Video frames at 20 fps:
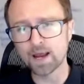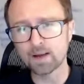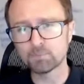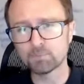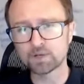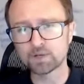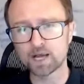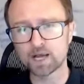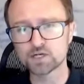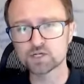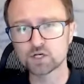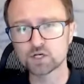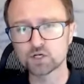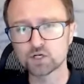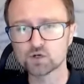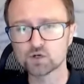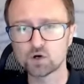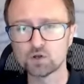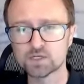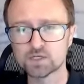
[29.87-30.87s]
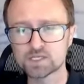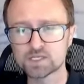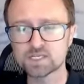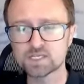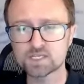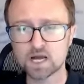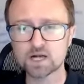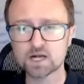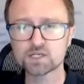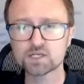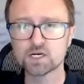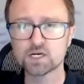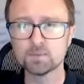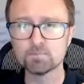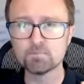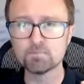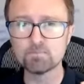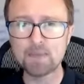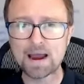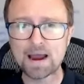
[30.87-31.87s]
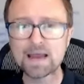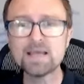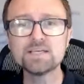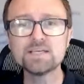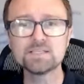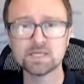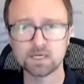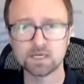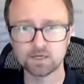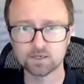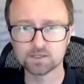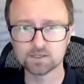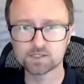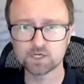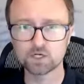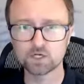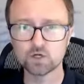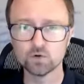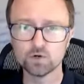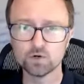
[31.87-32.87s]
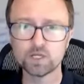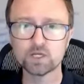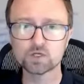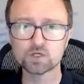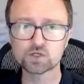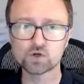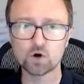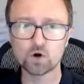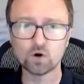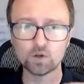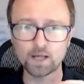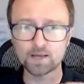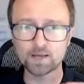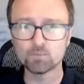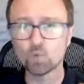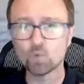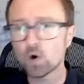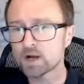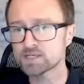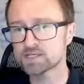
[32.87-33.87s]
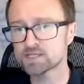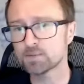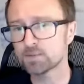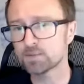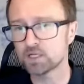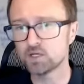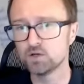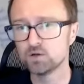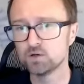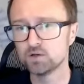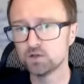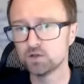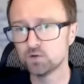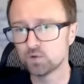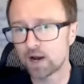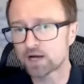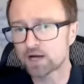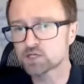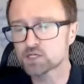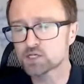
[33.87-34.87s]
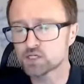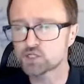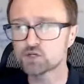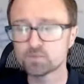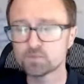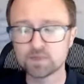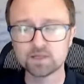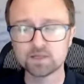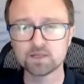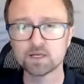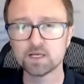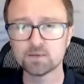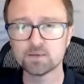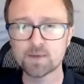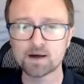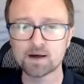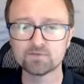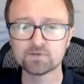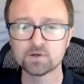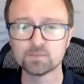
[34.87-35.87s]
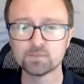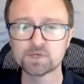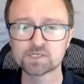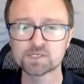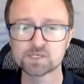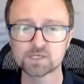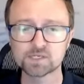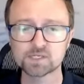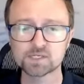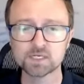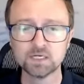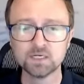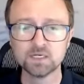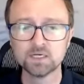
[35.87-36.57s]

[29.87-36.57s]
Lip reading: application control is such an amazing security control and why something you actually should be thinking about for your business.